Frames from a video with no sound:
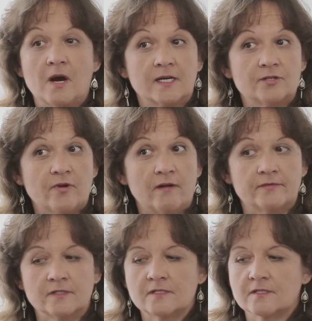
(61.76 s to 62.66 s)
market
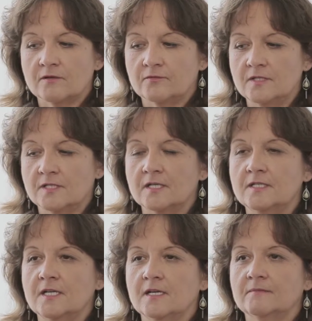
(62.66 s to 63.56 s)
relevance of this
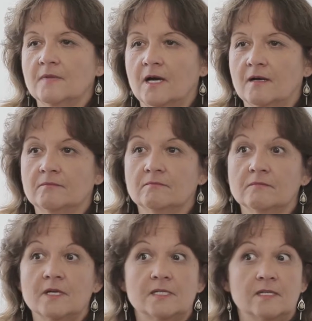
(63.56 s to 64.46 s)
idea,
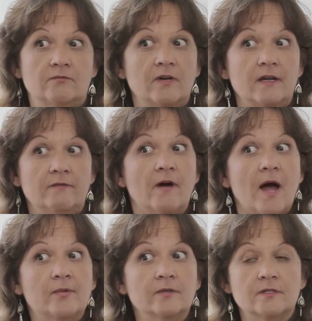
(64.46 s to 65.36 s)
is it really
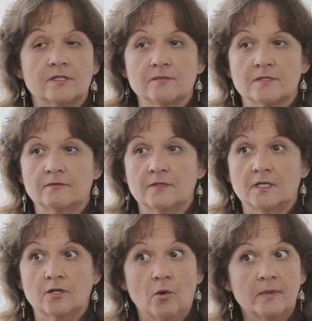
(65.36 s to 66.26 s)
viable in terms of the
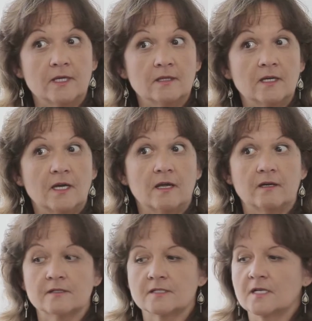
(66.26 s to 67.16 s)
economic
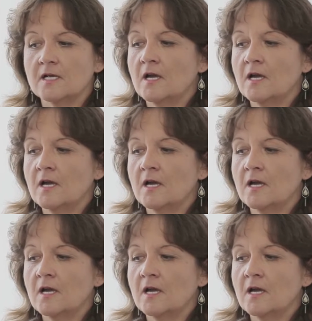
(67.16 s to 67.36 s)
indicators?